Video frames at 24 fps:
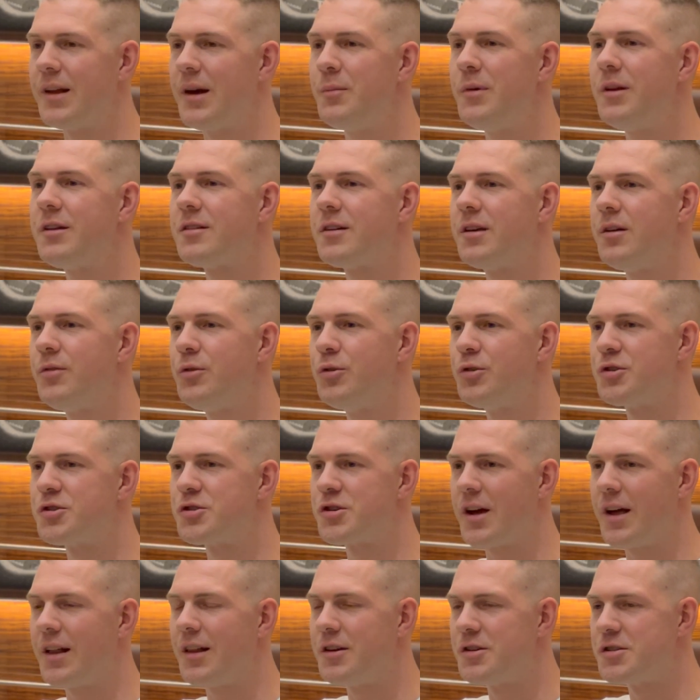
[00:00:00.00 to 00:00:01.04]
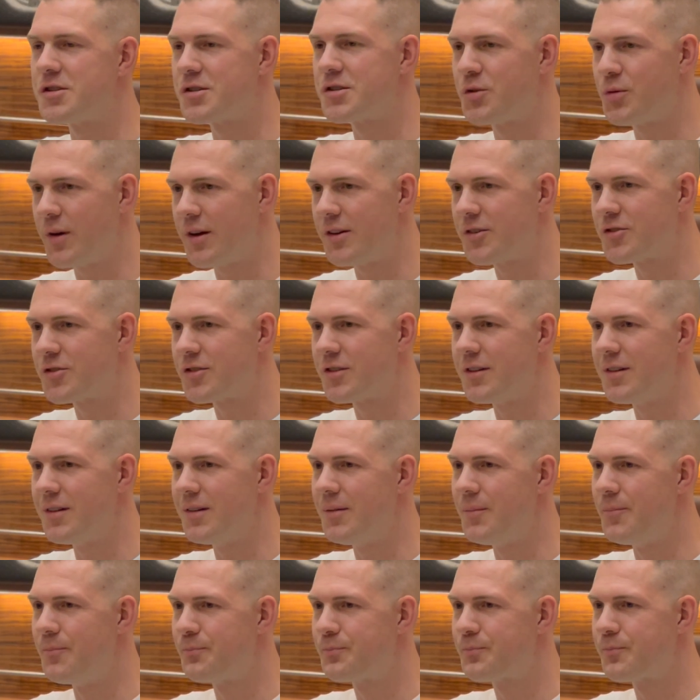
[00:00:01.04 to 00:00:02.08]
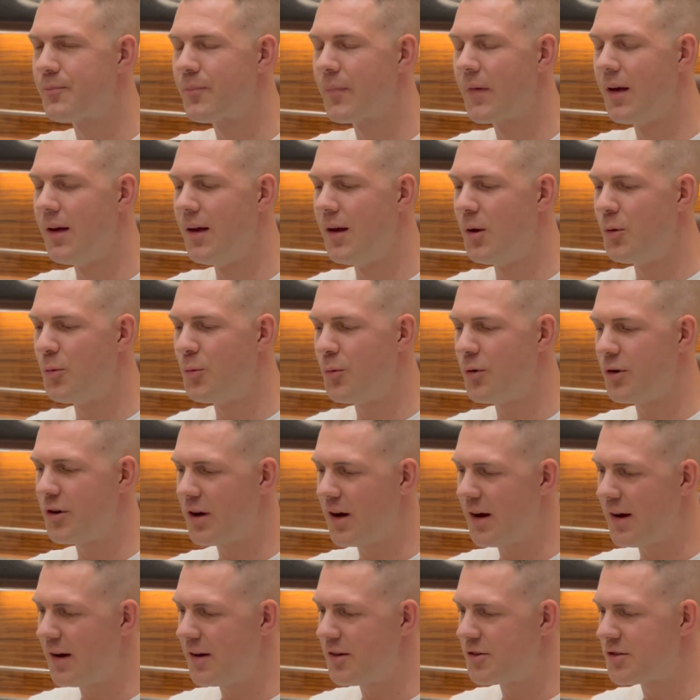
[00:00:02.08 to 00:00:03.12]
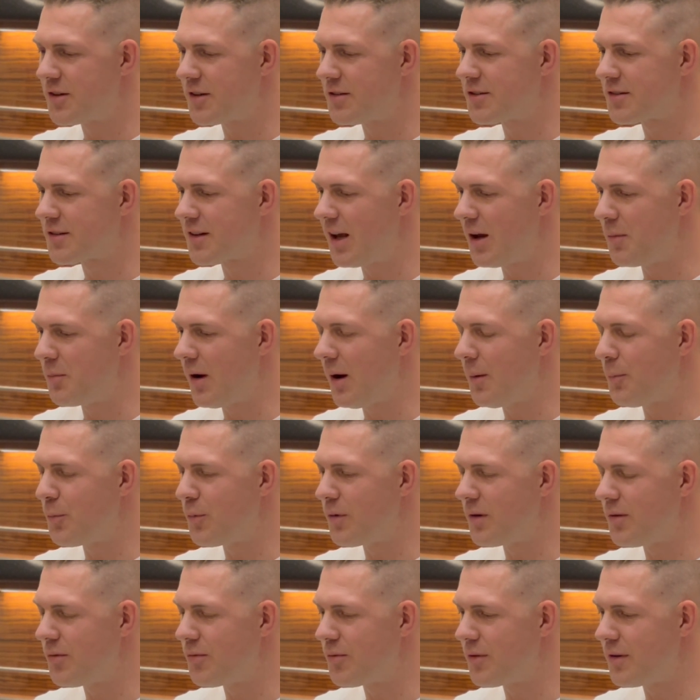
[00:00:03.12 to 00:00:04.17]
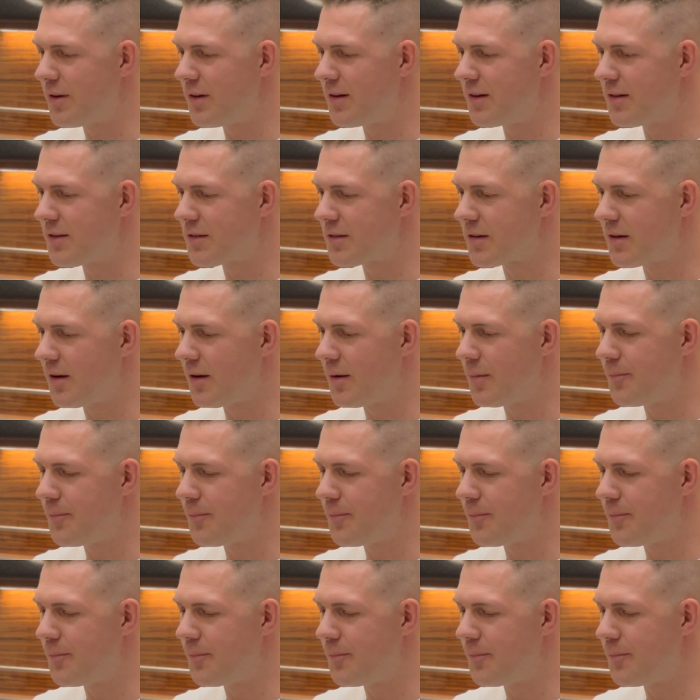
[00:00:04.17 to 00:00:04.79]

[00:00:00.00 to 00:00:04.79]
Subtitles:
let me give you a challenging question. What I just came up with is